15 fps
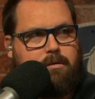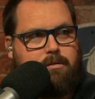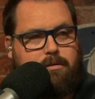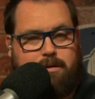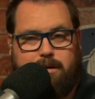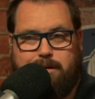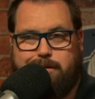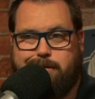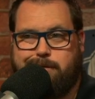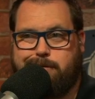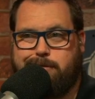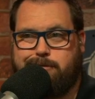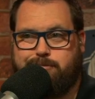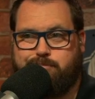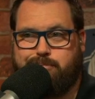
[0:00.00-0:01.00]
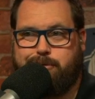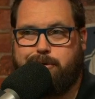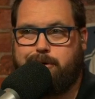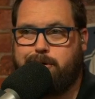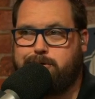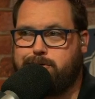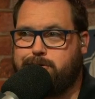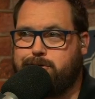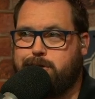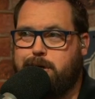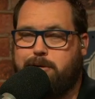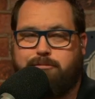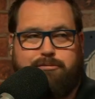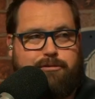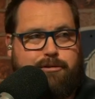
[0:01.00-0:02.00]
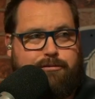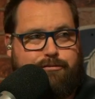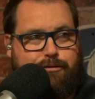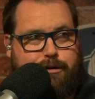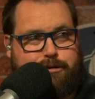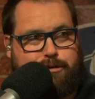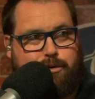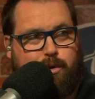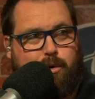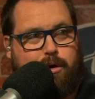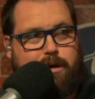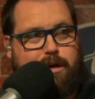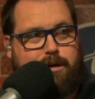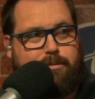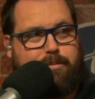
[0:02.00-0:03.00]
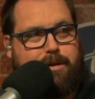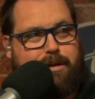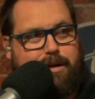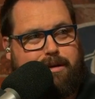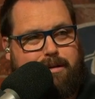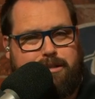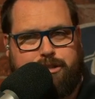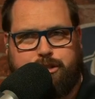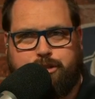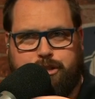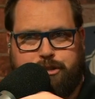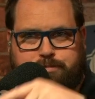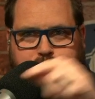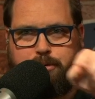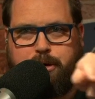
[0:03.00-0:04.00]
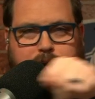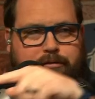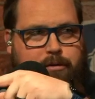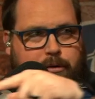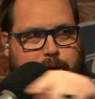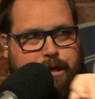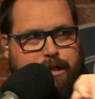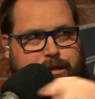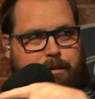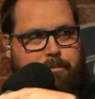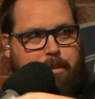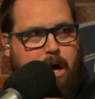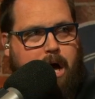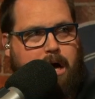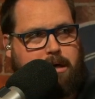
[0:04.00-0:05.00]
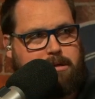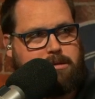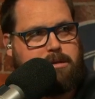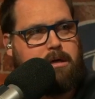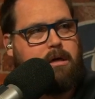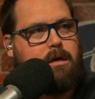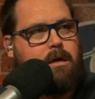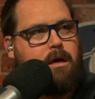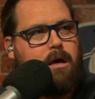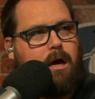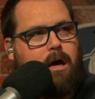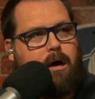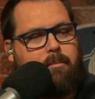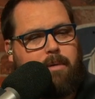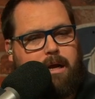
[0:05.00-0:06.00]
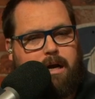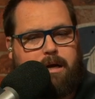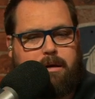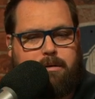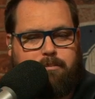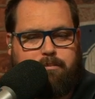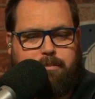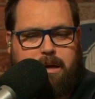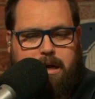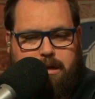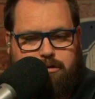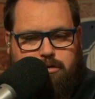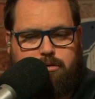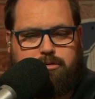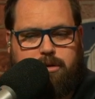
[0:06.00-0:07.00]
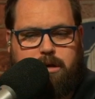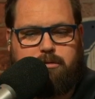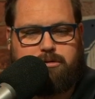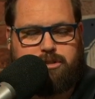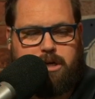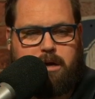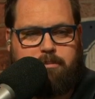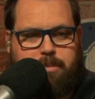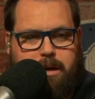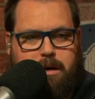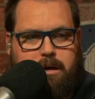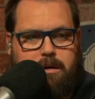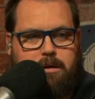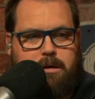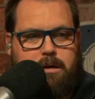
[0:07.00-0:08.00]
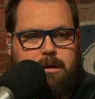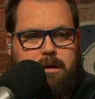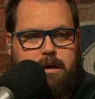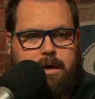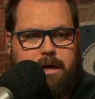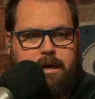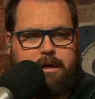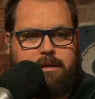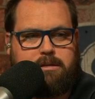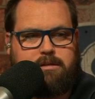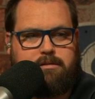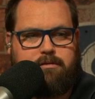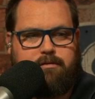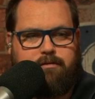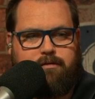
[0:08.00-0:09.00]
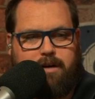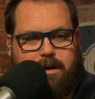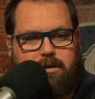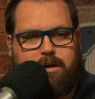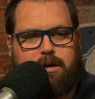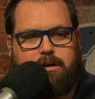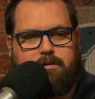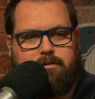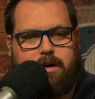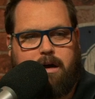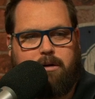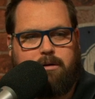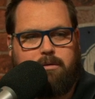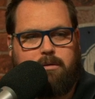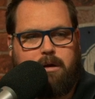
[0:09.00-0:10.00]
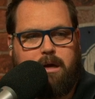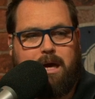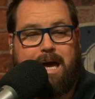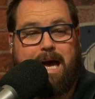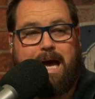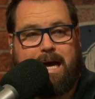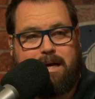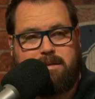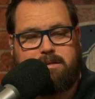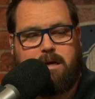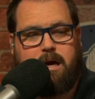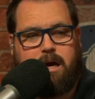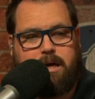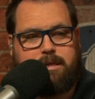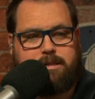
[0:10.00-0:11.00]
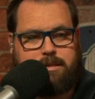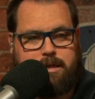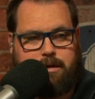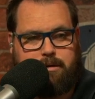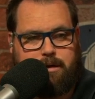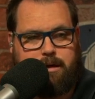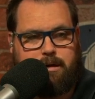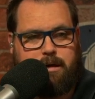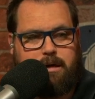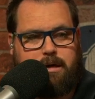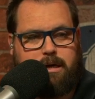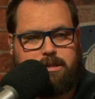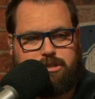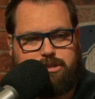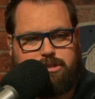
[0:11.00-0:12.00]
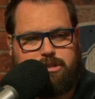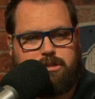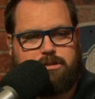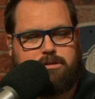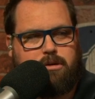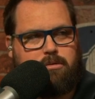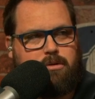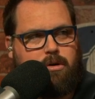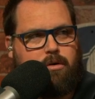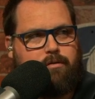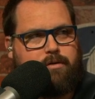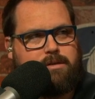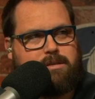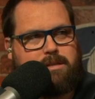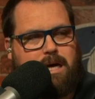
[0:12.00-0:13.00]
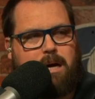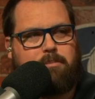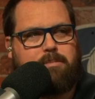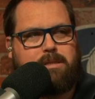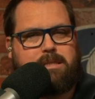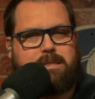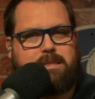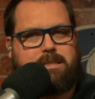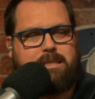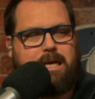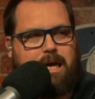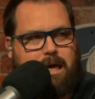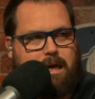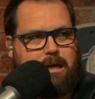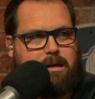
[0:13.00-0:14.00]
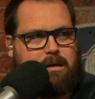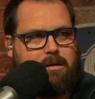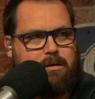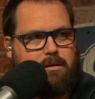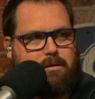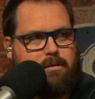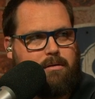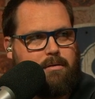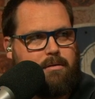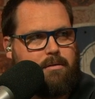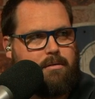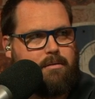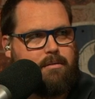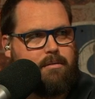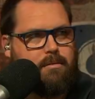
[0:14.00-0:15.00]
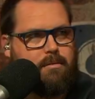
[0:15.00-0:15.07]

then it's pretty easy job for defensive coordinator to be like, let's just put everyone at the box. Um, and I, but I do think Rashaad Penny is very undervalued, has a high ceiling. I just don't know if it's top ten. And